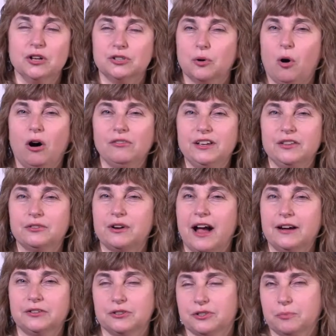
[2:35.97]
So all the other
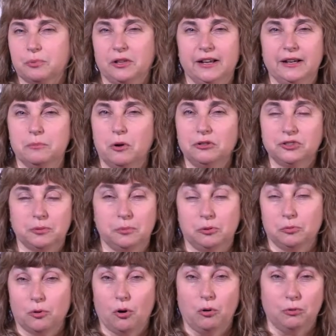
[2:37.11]
actors are playing
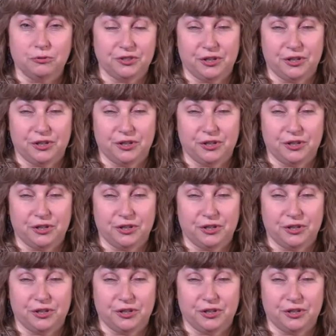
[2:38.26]
multiple roles.